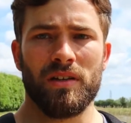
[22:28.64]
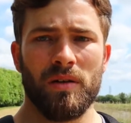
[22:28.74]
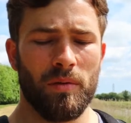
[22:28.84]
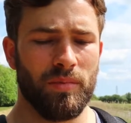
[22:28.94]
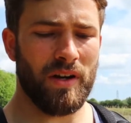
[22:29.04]

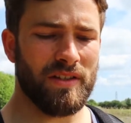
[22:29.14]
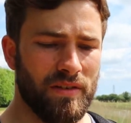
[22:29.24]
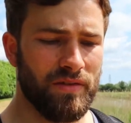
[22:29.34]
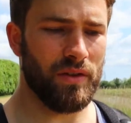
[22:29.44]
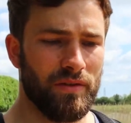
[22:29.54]
I'm practicing a
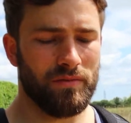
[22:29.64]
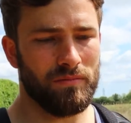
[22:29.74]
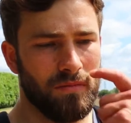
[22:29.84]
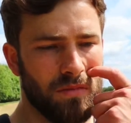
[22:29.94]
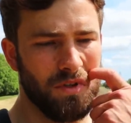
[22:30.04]
few
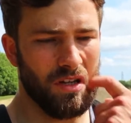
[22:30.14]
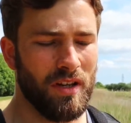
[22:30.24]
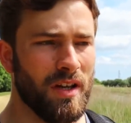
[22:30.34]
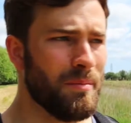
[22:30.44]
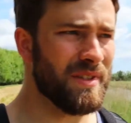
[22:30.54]
different
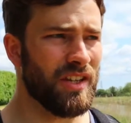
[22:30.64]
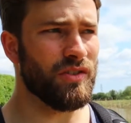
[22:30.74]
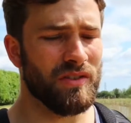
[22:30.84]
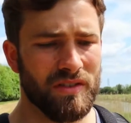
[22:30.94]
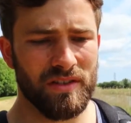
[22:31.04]

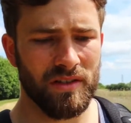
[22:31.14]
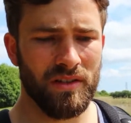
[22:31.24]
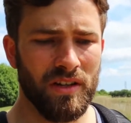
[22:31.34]
positions